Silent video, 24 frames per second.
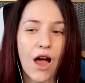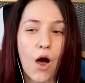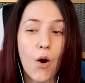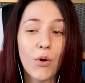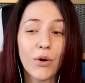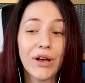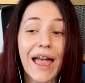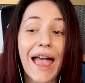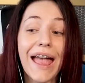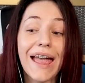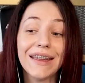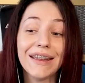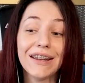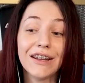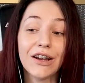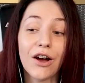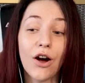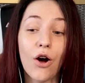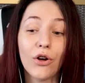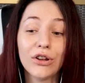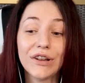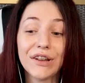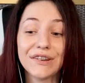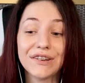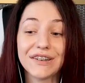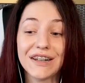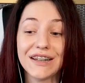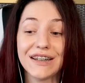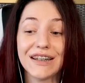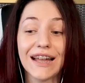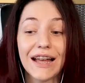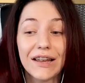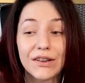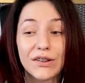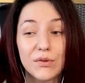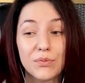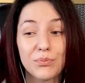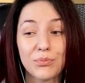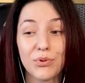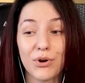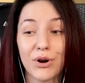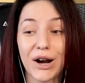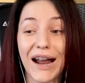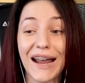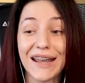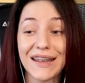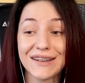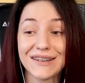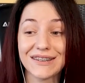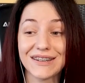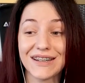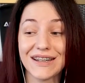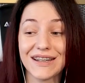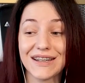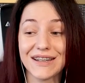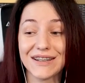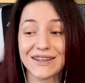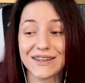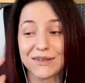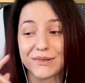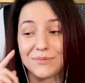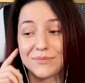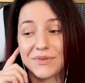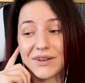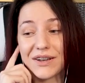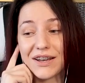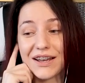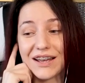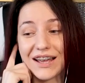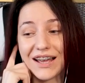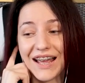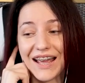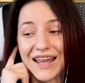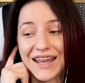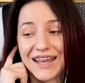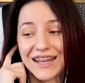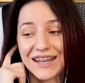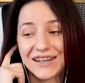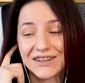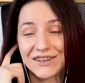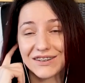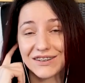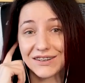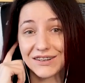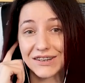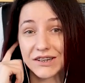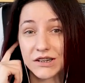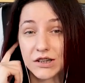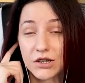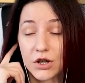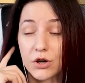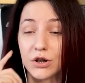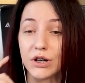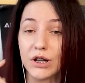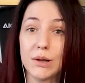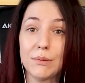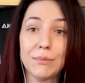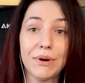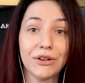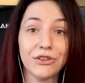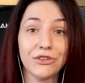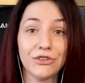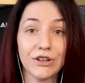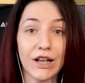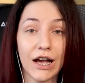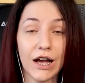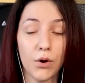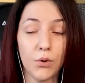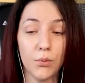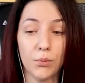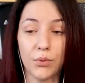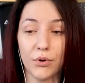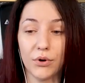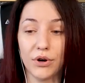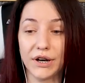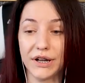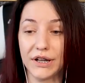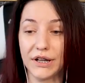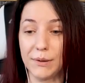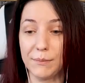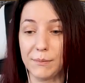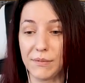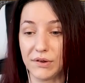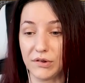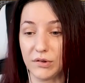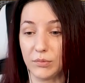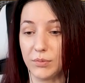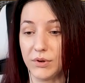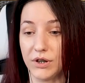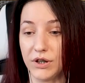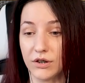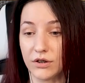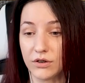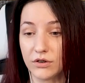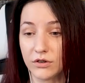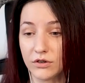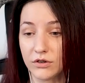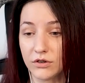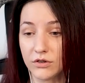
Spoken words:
Okay, honestly, that's priceless, but I can totally imagine how boring he must be.